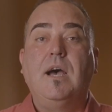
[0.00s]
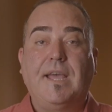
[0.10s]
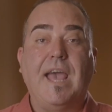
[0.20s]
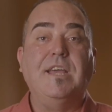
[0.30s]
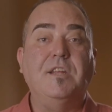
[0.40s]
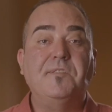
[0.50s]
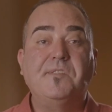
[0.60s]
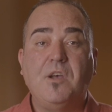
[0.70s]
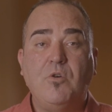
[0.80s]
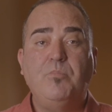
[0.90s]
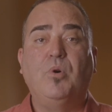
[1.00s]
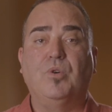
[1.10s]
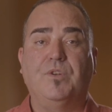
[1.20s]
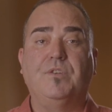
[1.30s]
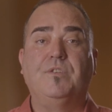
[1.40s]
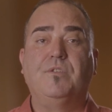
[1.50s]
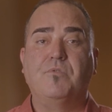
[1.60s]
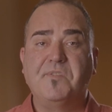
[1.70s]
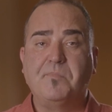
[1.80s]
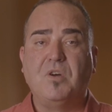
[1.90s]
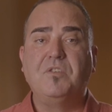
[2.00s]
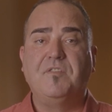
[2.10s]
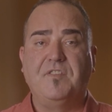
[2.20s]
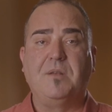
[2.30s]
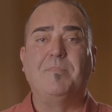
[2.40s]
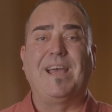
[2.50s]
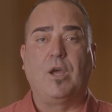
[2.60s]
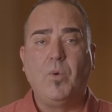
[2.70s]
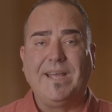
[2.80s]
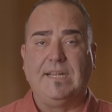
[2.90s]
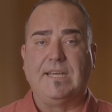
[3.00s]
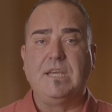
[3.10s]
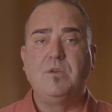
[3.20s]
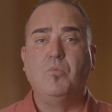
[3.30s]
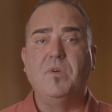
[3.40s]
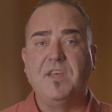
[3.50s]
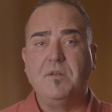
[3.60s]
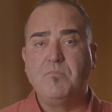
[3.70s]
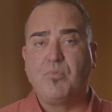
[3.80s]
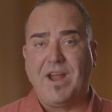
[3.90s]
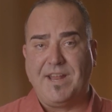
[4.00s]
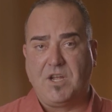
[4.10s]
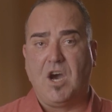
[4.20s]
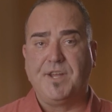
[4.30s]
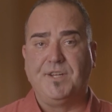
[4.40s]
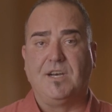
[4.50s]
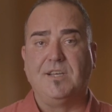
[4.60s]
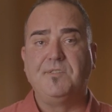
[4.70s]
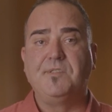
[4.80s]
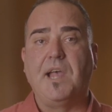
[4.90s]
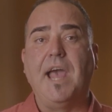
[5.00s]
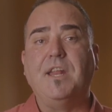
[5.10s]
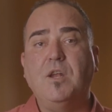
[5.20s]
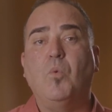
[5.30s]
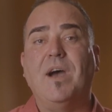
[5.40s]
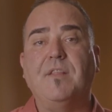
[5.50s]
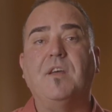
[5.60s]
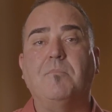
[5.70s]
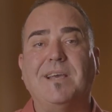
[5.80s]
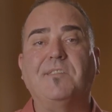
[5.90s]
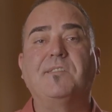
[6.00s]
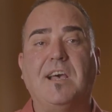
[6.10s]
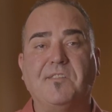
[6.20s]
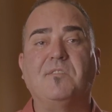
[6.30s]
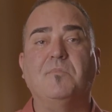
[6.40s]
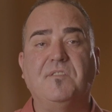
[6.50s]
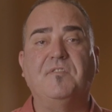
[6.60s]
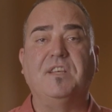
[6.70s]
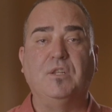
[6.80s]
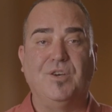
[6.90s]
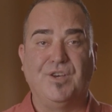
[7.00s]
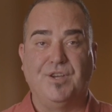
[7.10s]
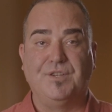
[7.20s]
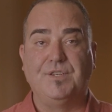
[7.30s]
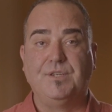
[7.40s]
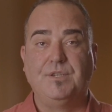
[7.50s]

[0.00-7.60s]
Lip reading: Again, it's so important to respond to feedback quickly within brand guidelines and in a way that makes customers feel heard.